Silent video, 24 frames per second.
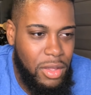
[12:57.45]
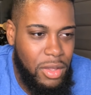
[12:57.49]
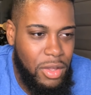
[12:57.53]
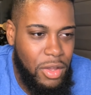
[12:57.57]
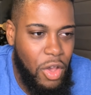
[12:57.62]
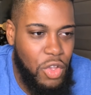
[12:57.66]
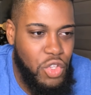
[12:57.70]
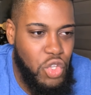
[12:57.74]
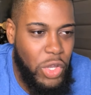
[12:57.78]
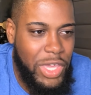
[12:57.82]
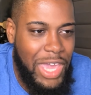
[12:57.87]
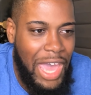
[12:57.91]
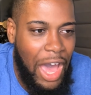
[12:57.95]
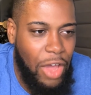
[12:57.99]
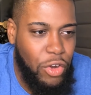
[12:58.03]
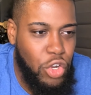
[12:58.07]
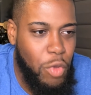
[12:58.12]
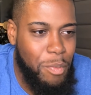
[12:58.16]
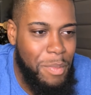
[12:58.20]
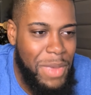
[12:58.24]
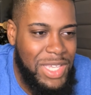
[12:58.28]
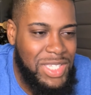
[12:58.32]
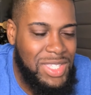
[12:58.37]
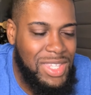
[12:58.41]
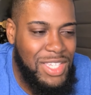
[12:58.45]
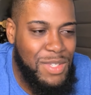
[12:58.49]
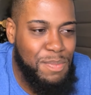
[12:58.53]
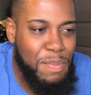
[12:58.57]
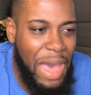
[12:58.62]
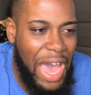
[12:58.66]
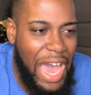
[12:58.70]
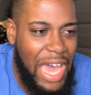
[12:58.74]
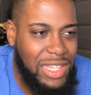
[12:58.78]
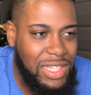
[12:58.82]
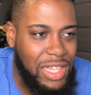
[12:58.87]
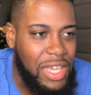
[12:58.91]
Uzuki, how do you miss this
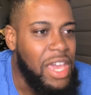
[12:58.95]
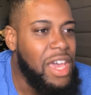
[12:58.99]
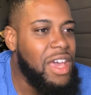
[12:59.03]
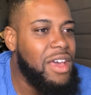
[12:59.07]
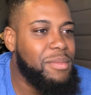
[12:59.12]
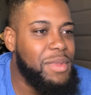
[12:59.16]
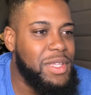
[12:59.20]
badly? Let's